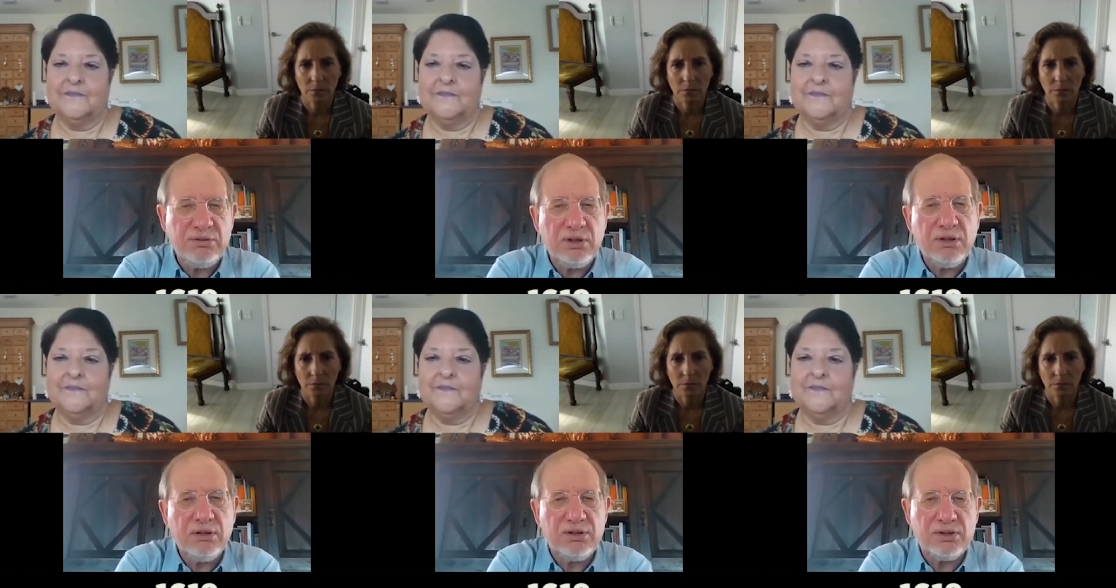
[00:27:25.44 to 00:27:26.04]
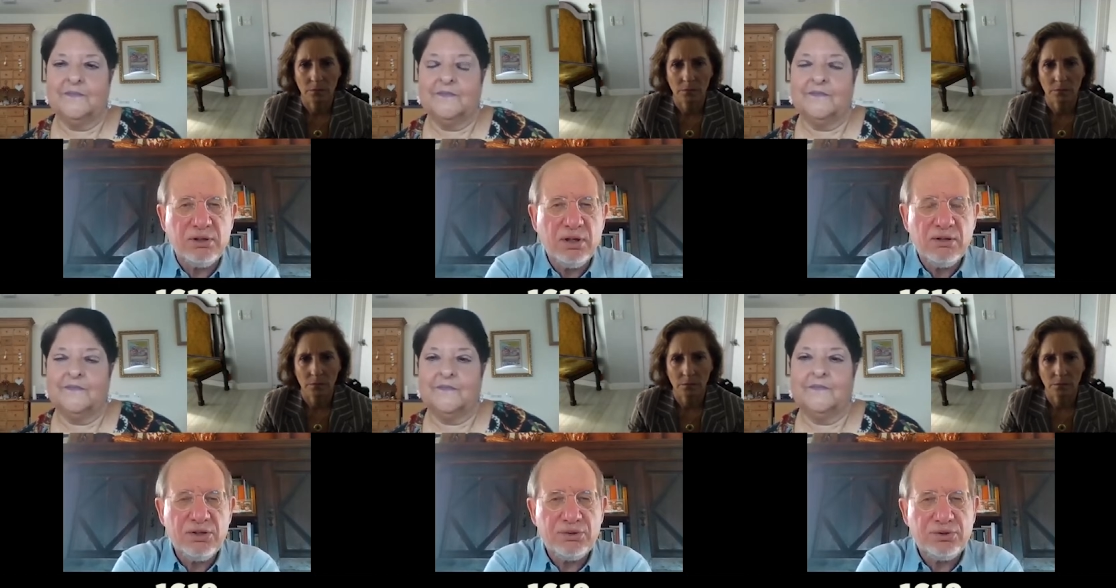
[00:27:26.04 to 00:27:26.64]
Speaker 1: the, this
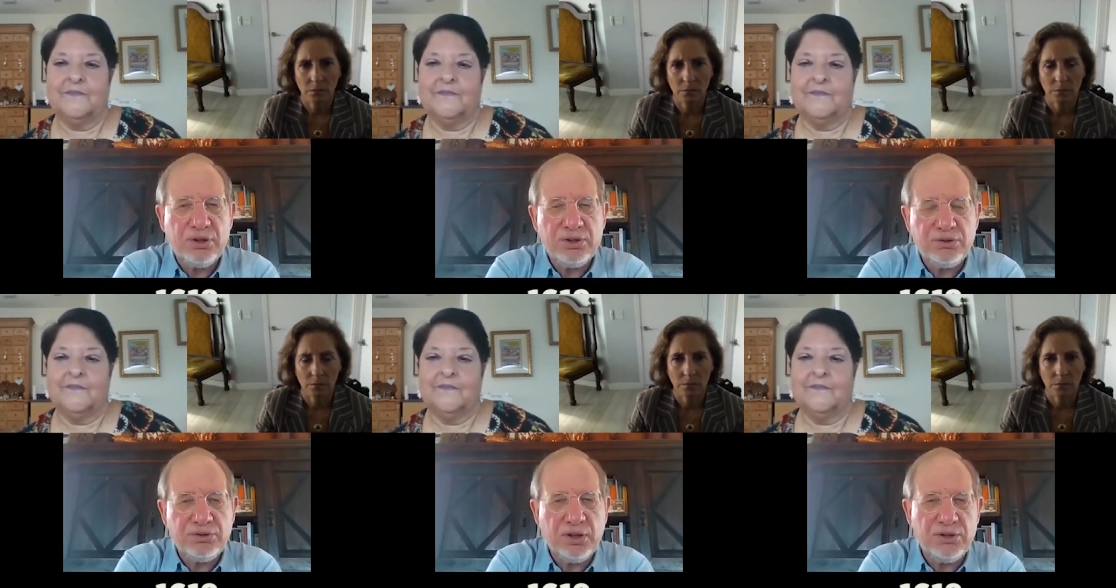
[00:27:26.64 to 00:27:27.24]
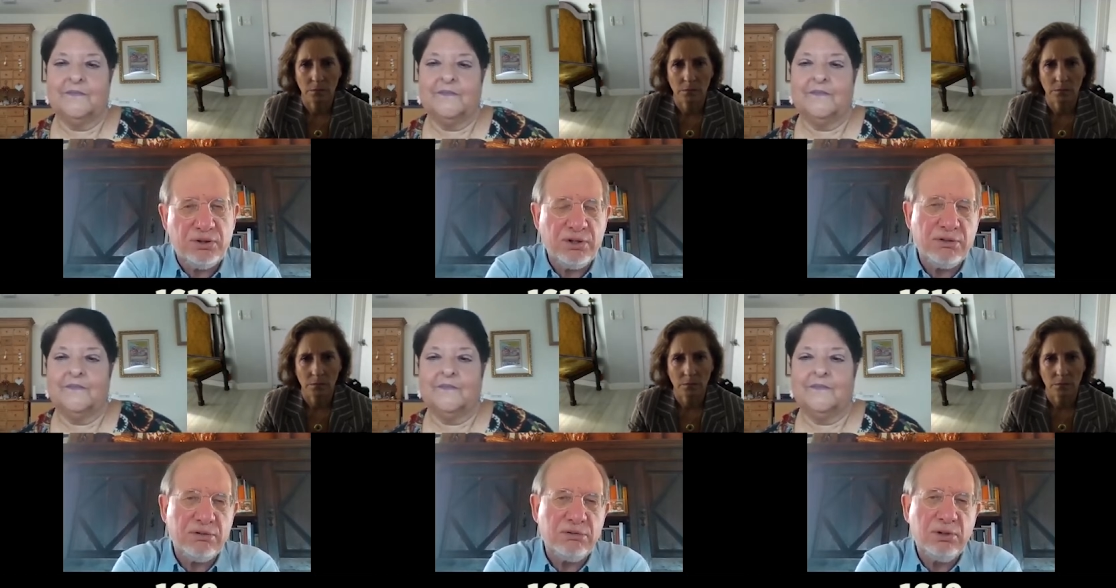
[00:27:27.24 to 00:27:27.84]
this research using
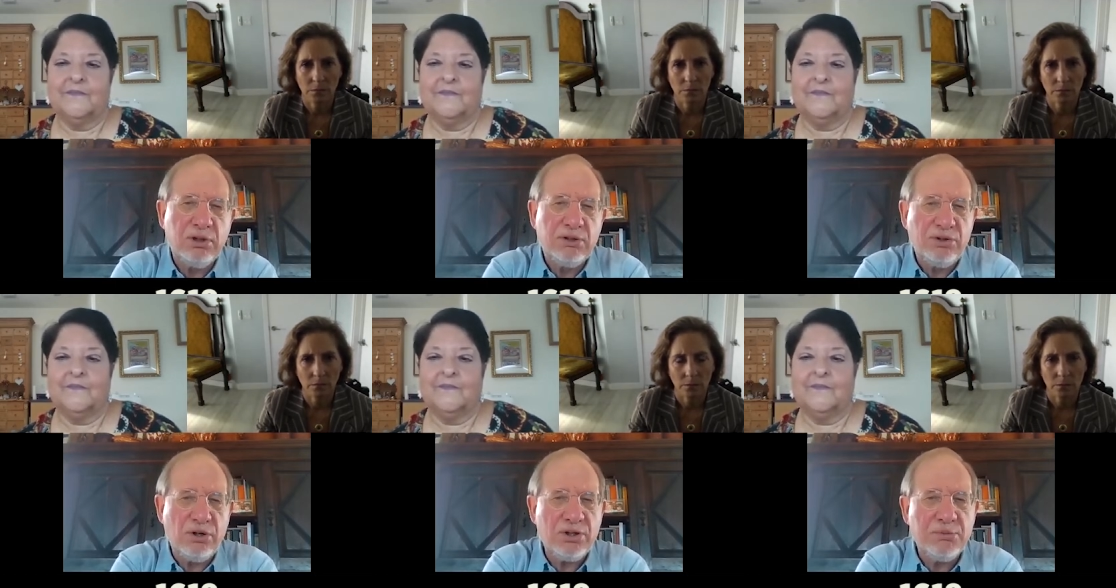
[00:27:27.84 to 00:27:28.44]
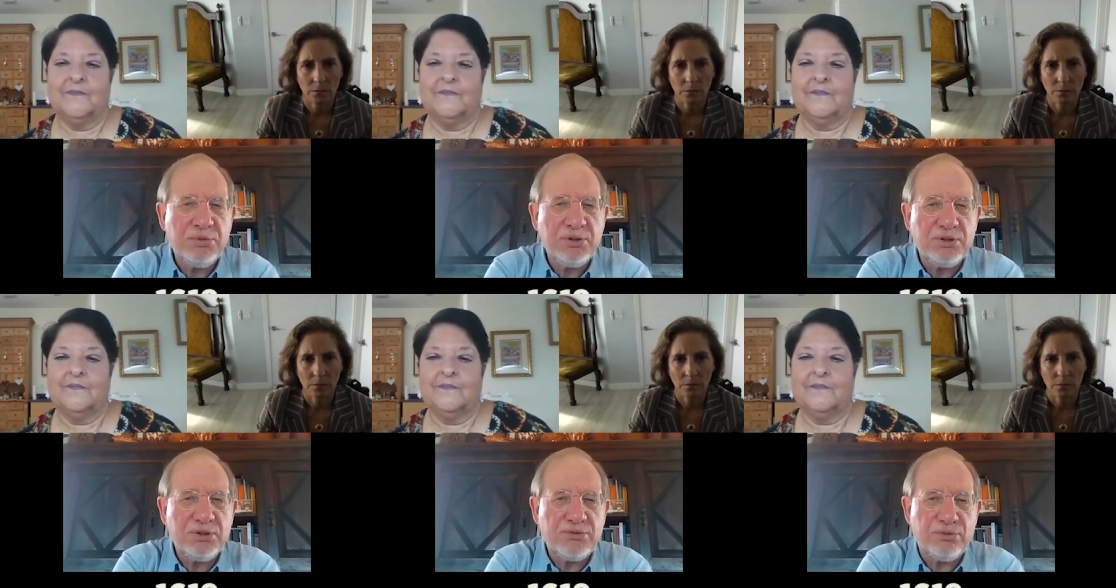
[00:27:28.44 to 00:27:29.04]
historical
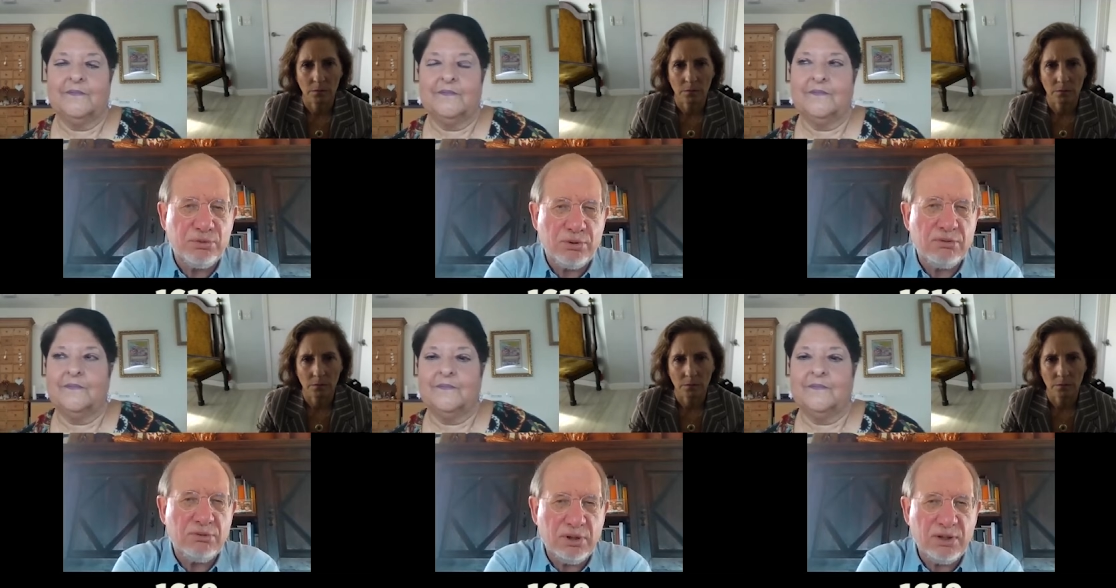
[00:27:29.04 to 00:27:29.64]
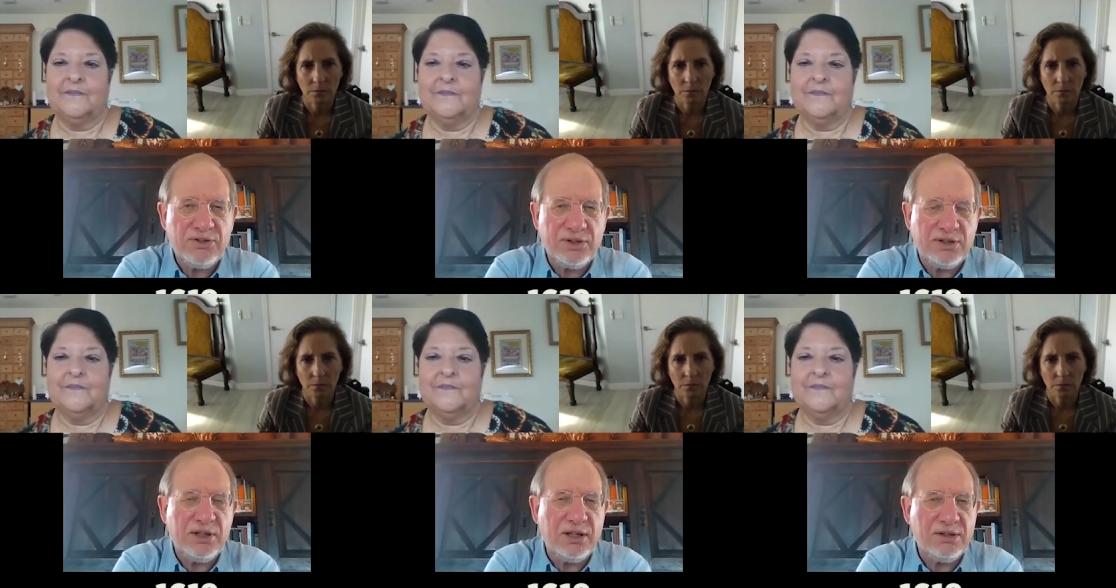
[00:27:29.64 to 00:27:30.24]
documents for
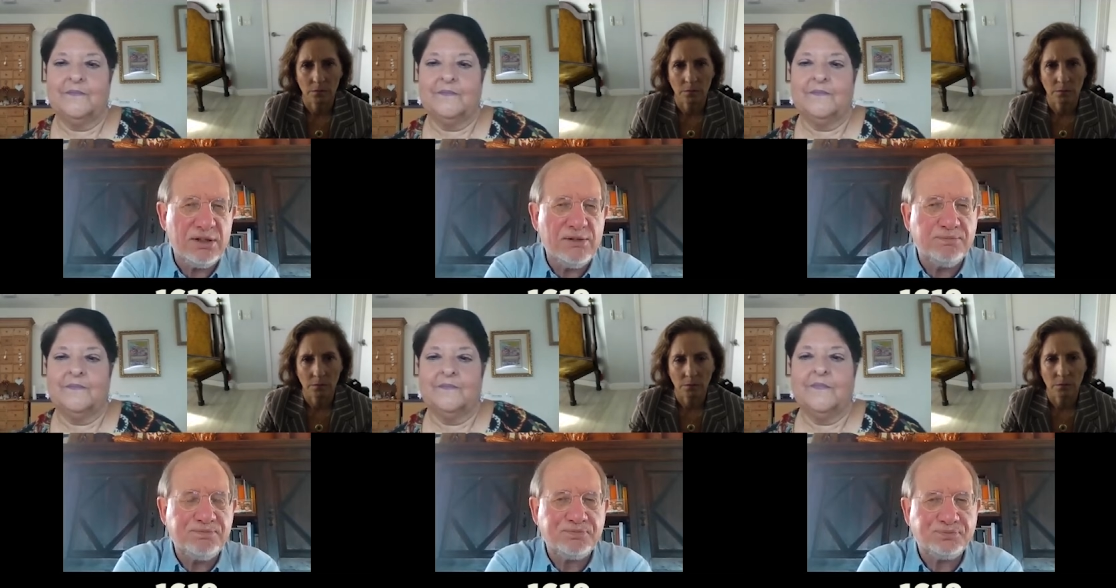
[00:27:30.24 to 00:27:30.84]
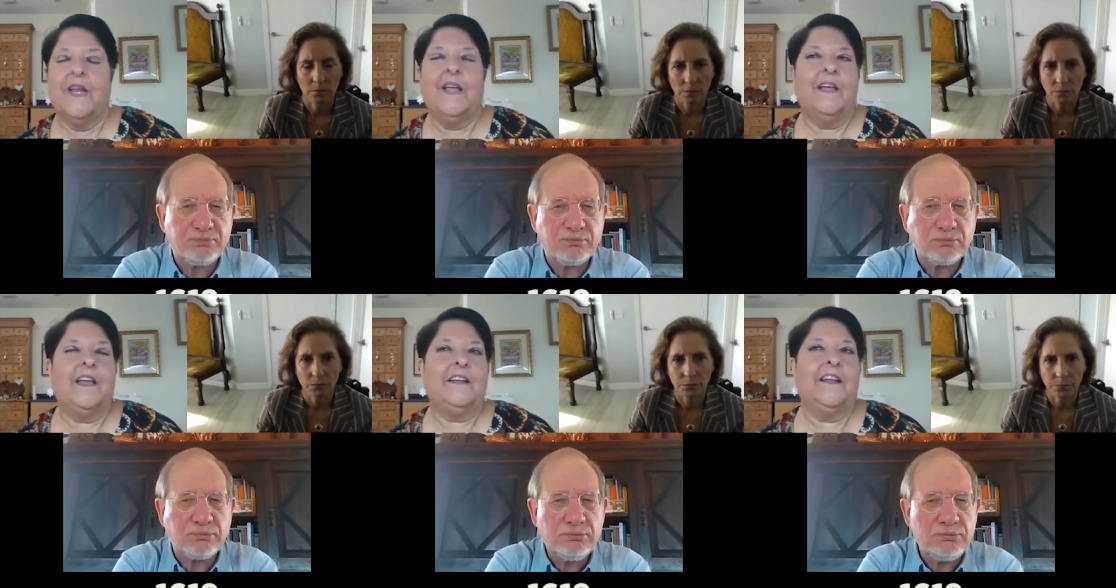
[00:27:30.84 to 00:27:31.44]
1618.
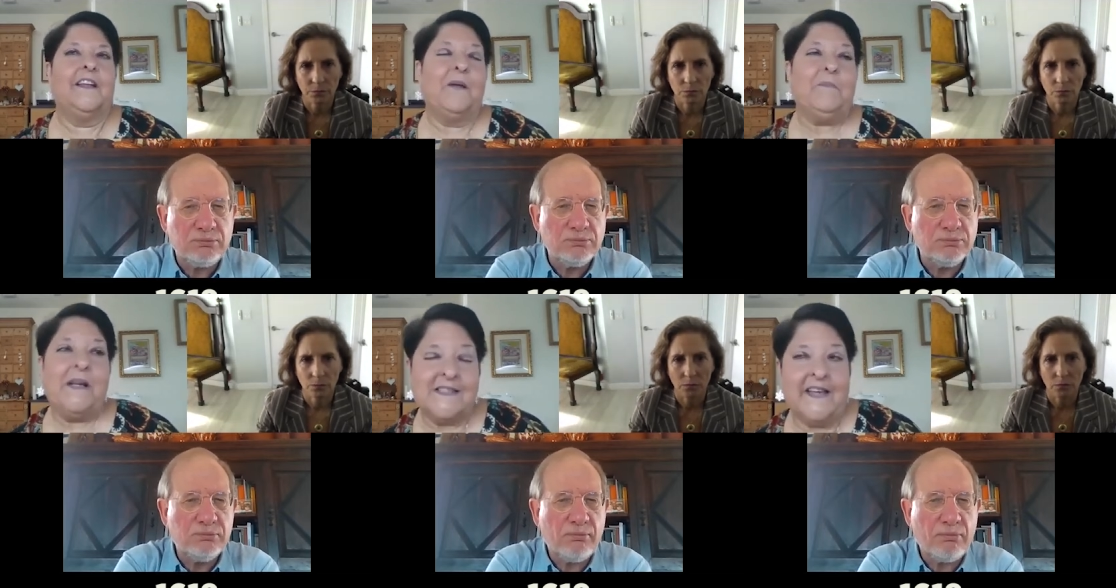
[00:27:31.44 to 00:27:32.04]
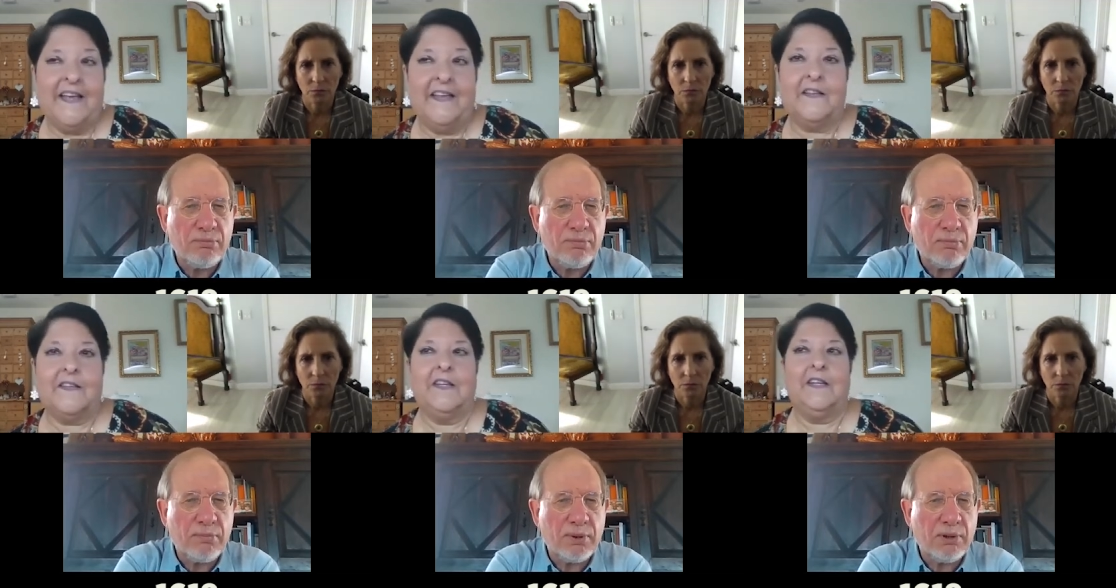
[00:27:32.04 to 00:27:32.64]
Speaker 2: And, and I must say
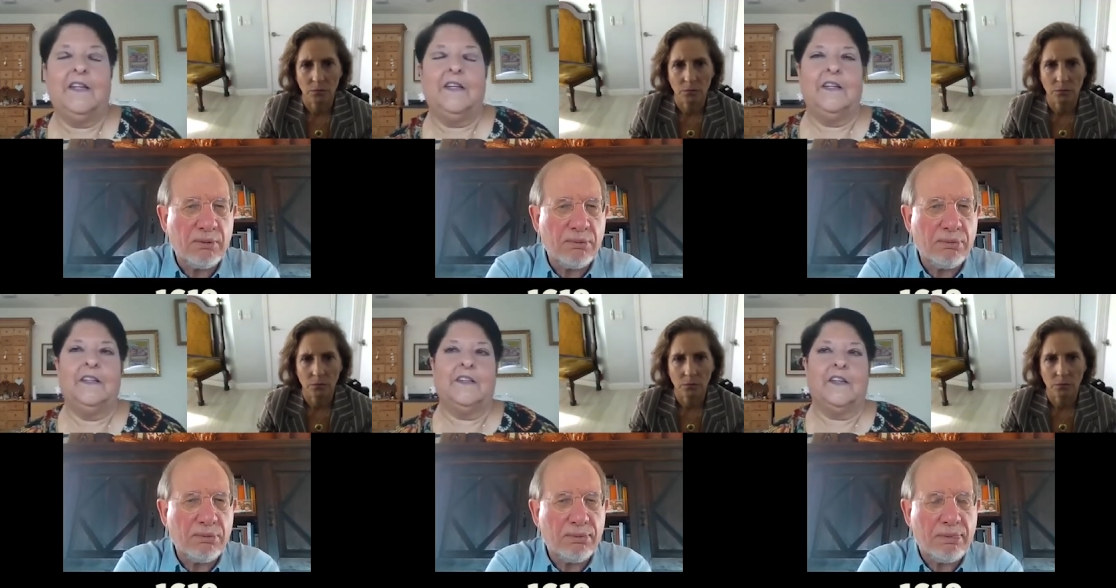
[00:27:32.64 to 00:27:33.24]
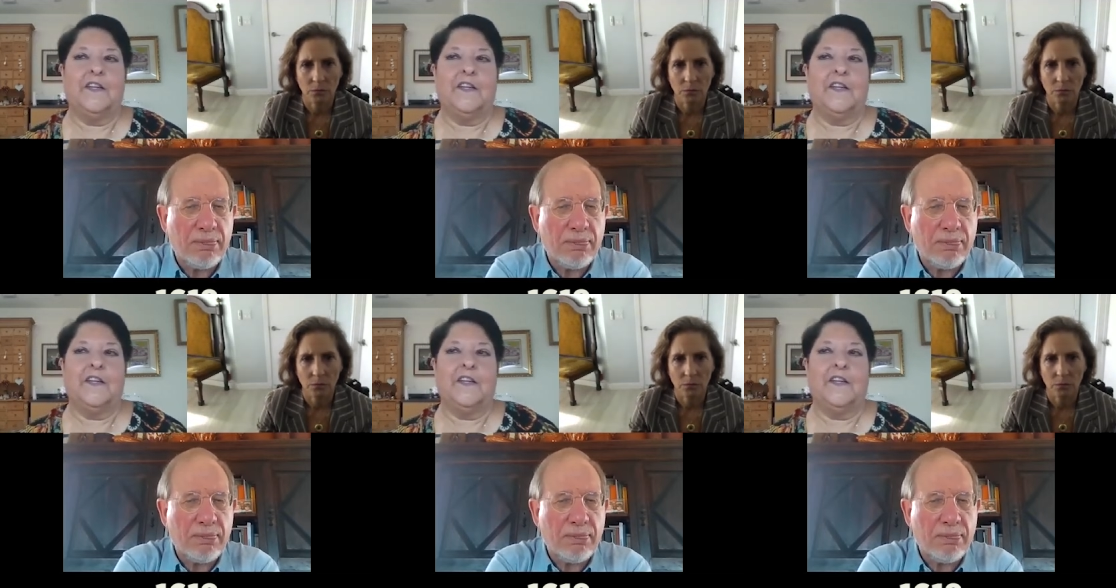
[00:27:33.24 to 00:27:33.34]
that the, the